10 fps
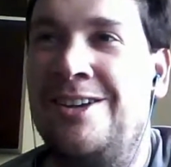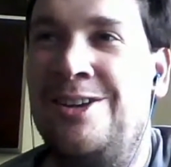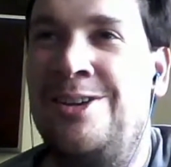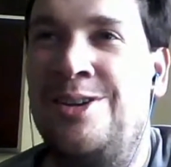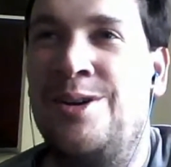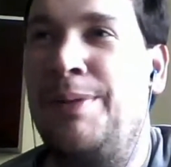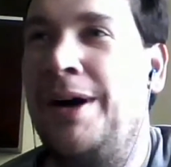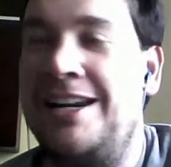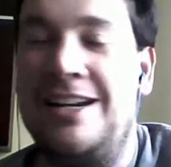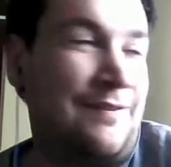Your
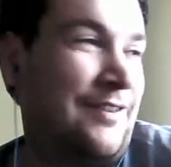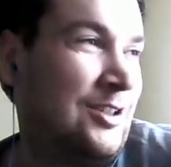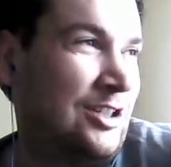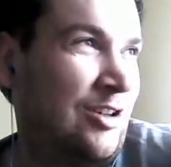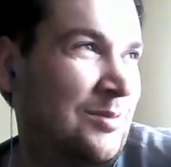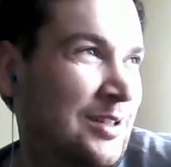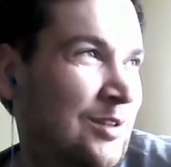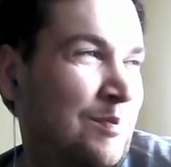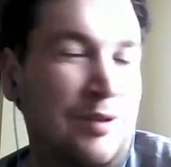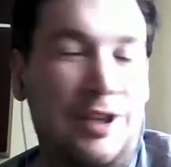body doesn't function normally.
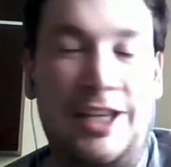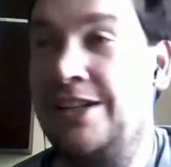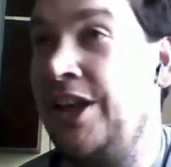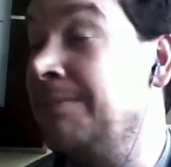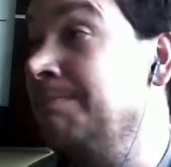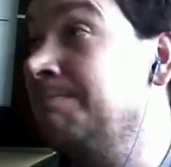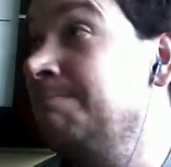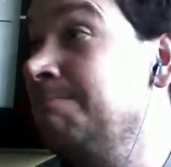You bleed a lot.